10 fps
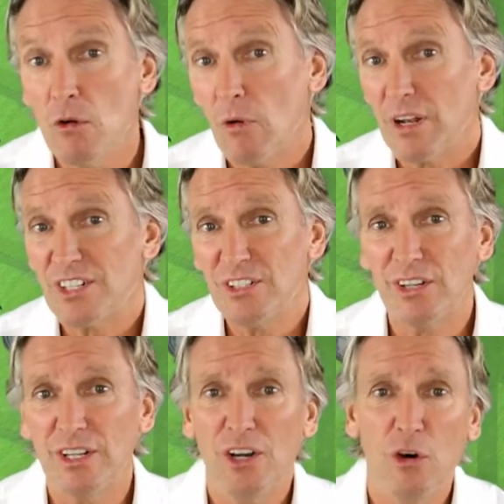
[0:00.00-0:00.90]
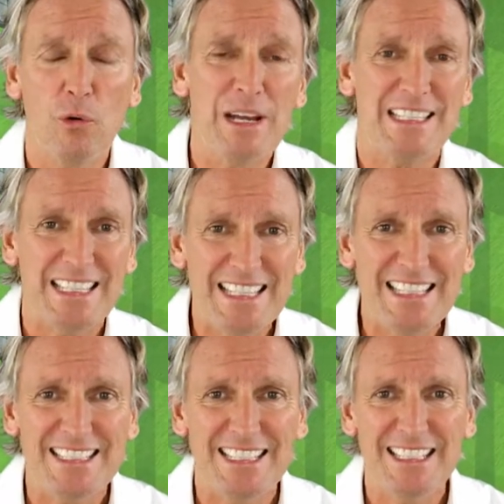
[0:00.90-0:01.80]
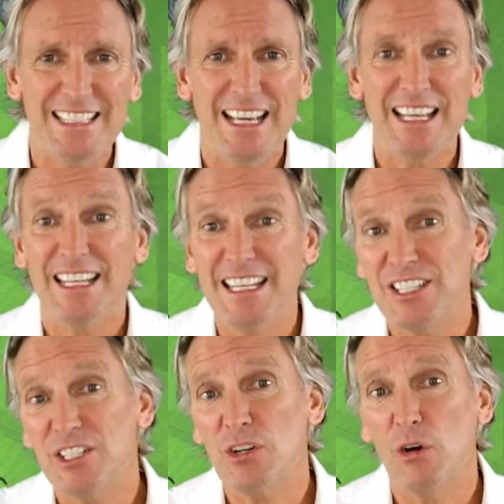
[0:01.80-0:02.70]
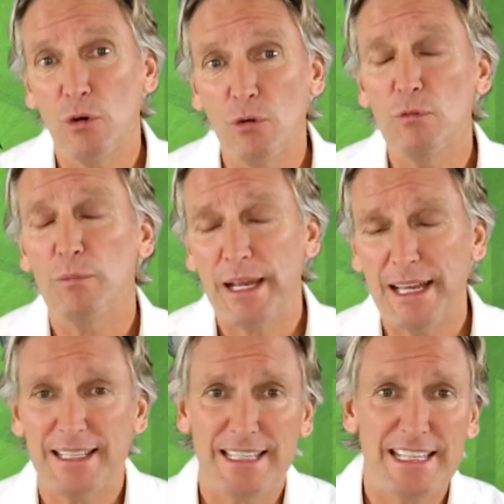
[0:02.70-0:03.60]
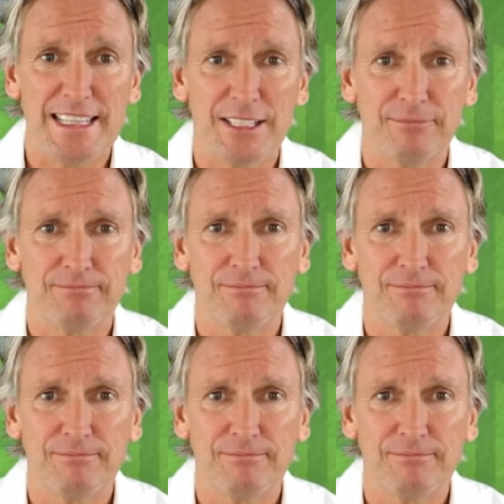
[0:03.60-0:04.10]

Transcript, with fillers: While it's not always easy, it isn't all bad either.